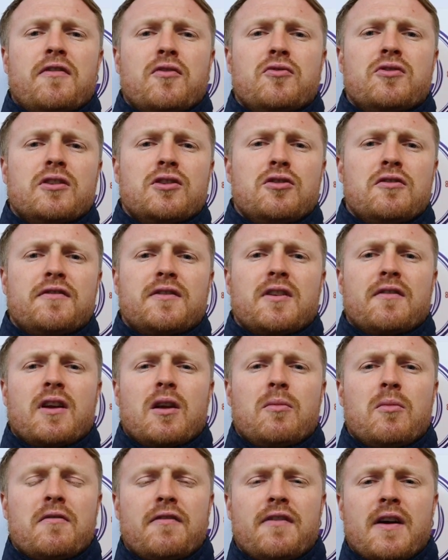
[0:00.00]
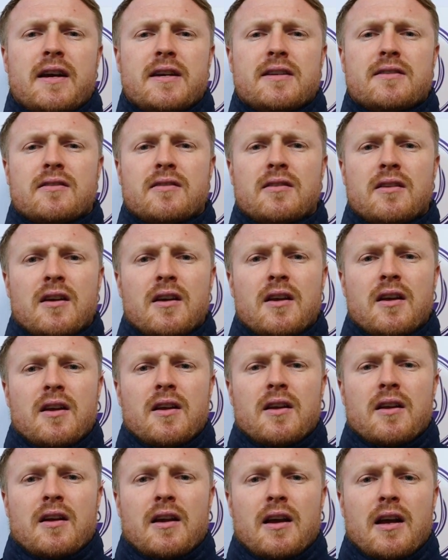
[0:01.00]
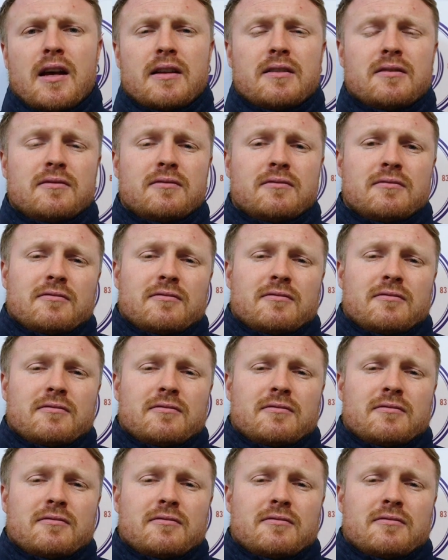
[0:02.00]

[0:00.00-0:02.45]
through the youth development phase, and and